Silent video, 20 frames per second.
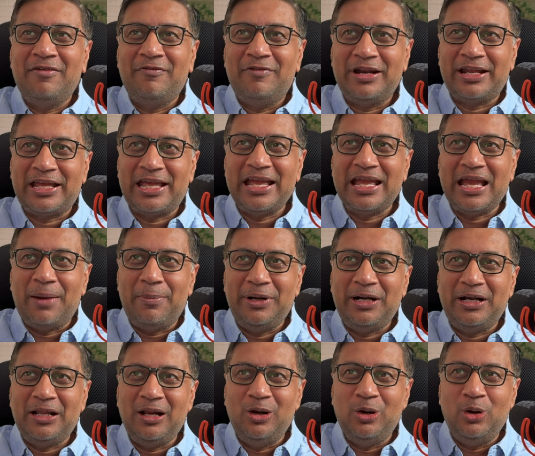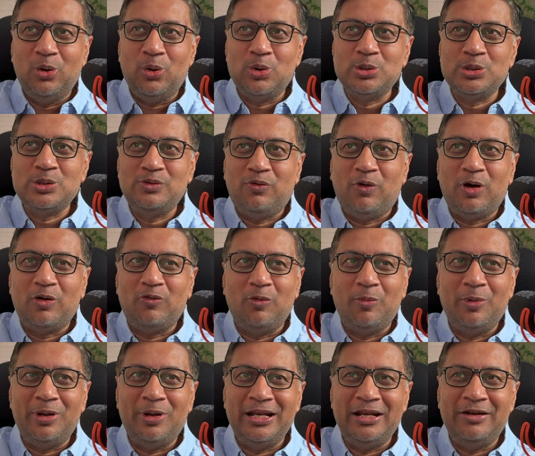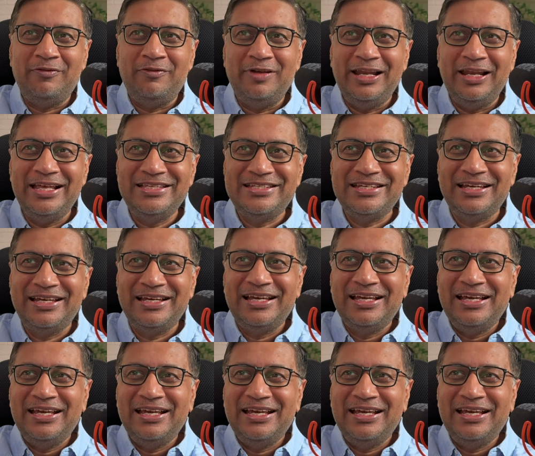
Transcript: working capital loans for women in village